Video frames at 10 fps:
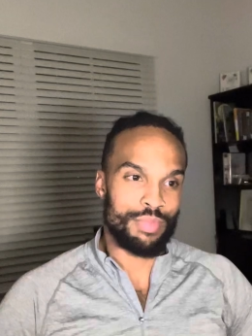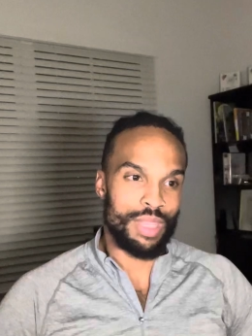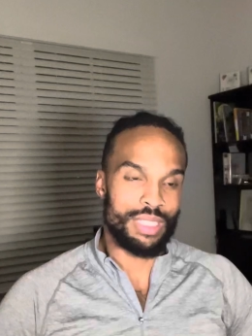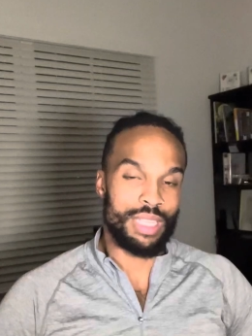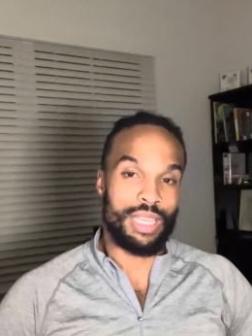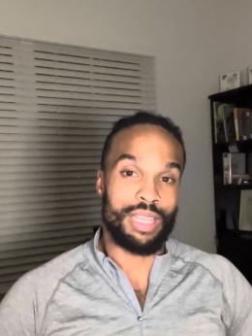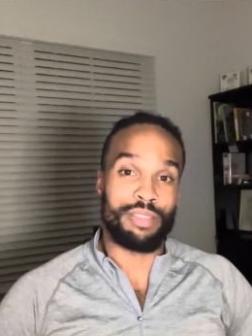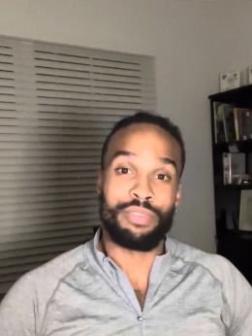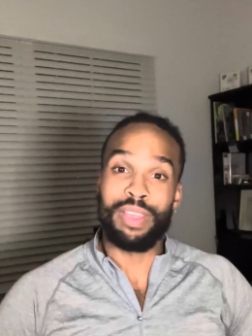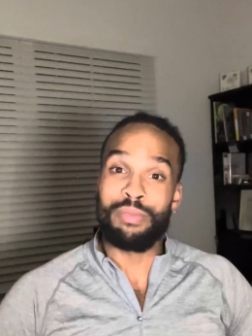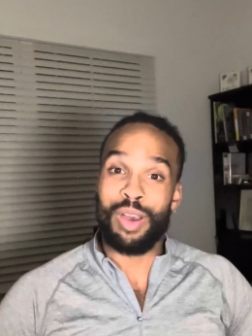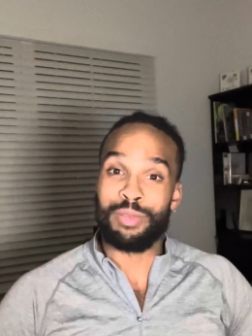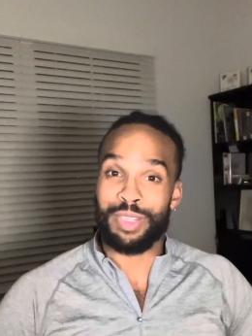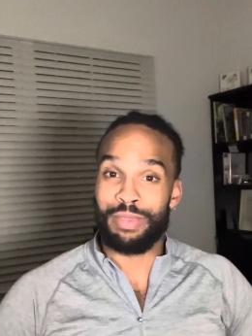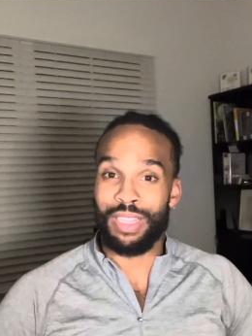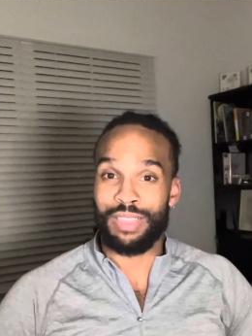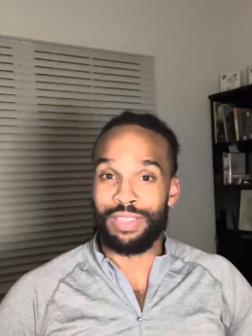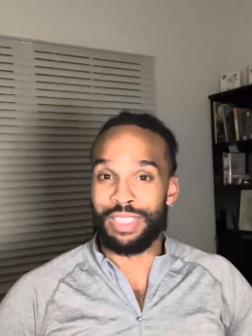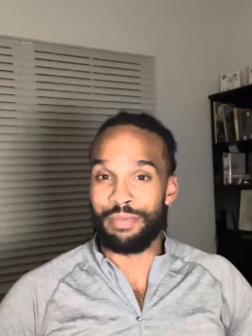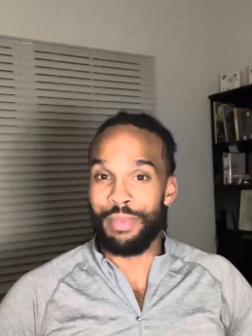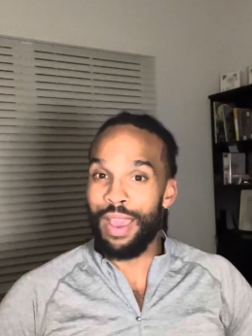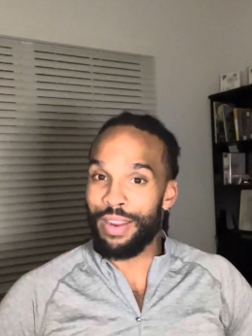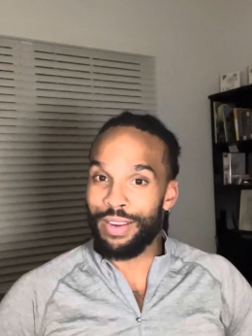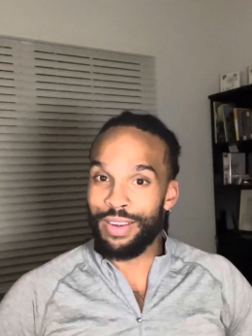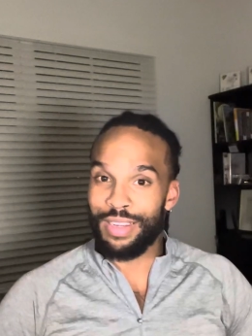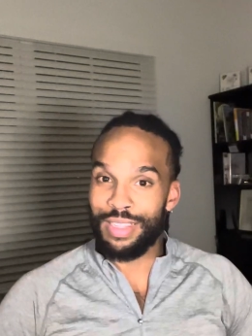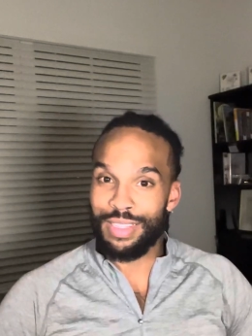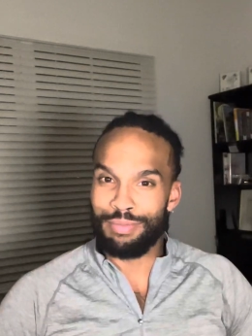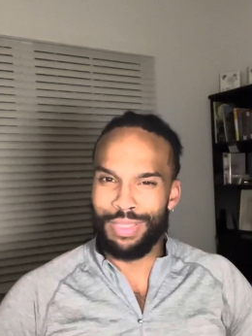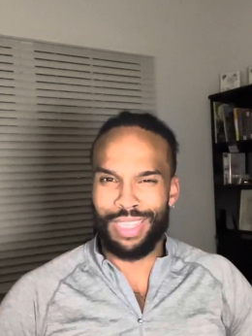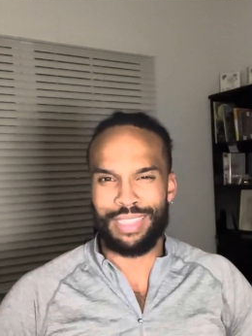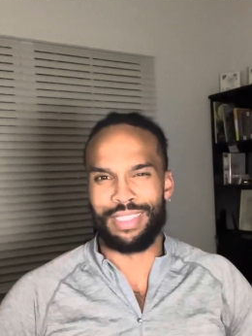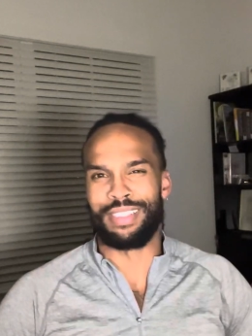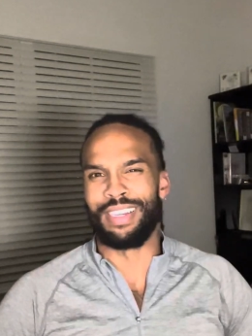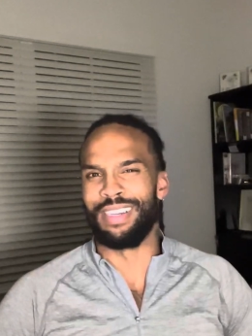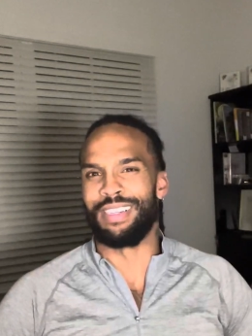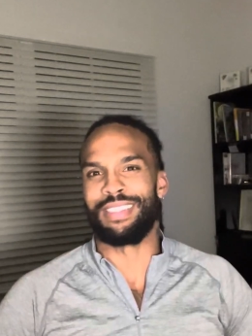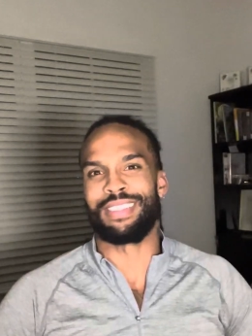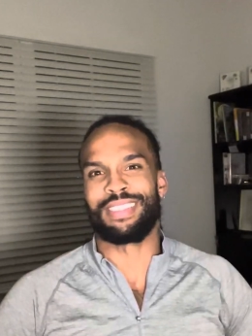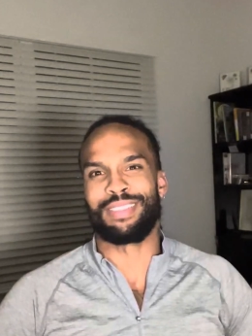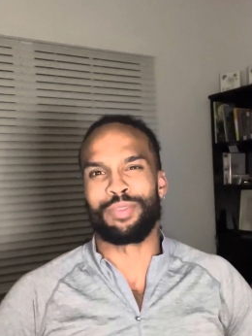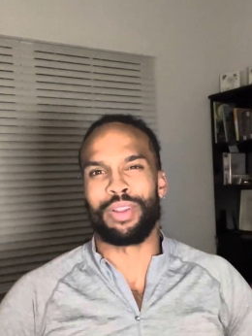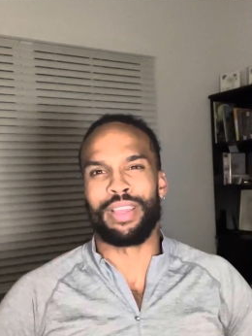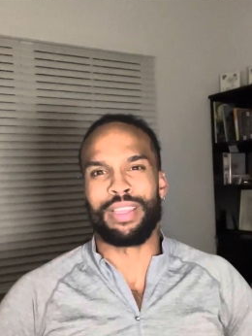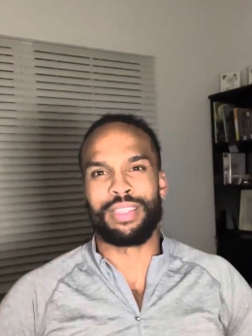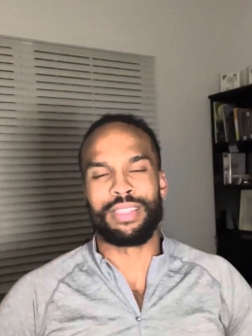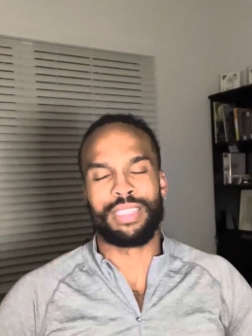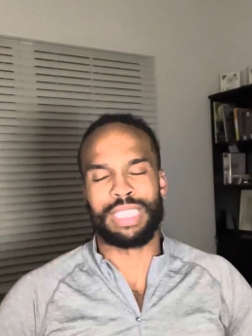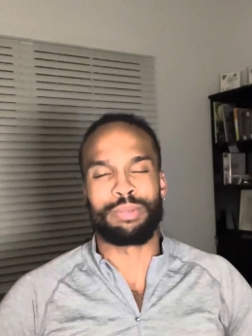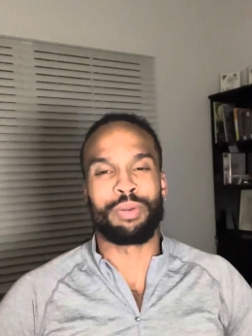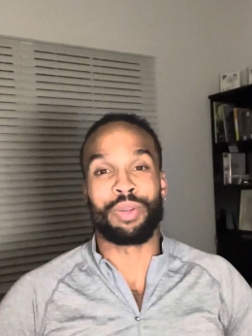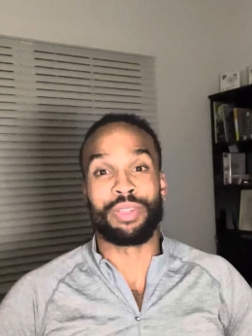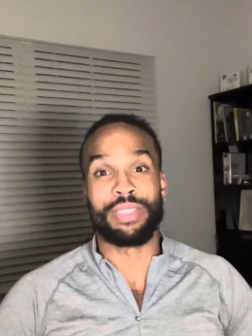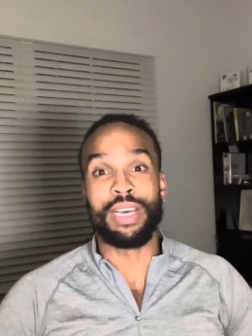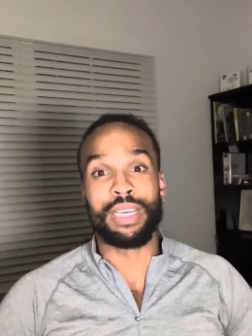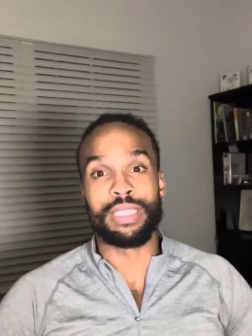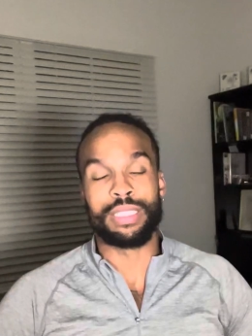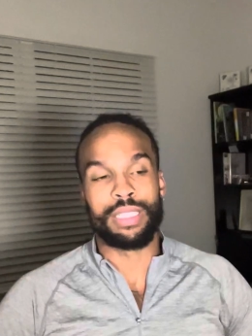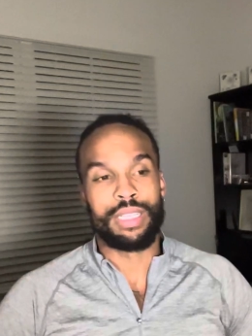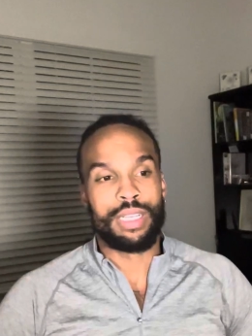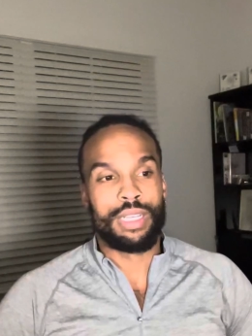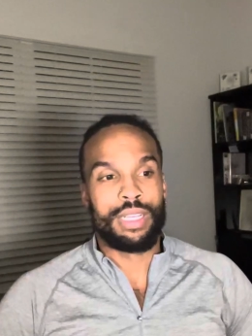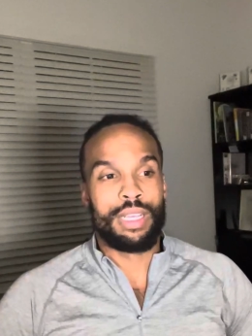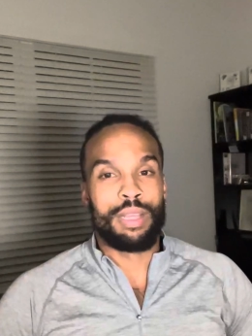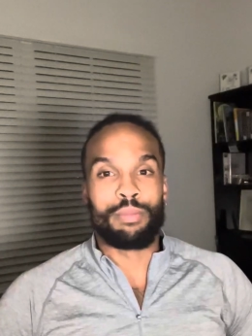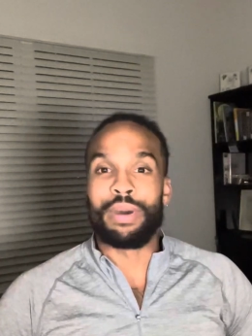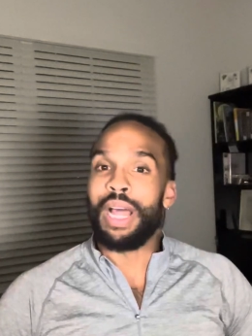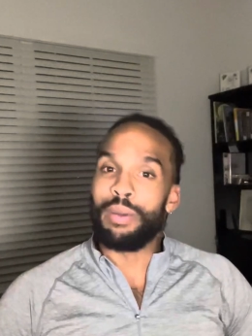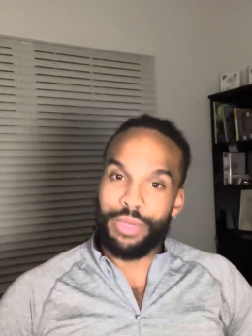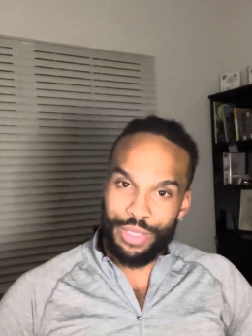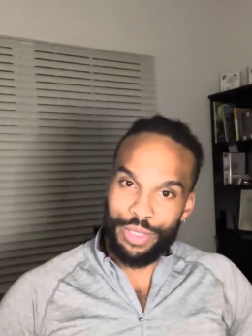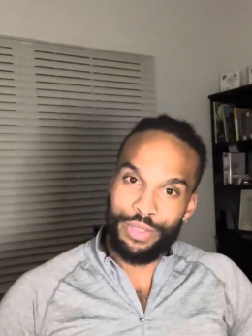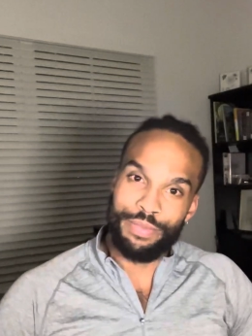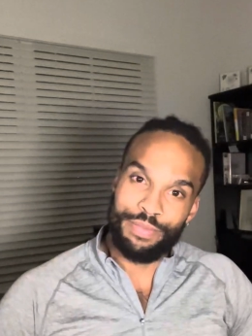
say that the female perspective doesn't matter, because it does, right? Let's be real, it does. But I'm a dude,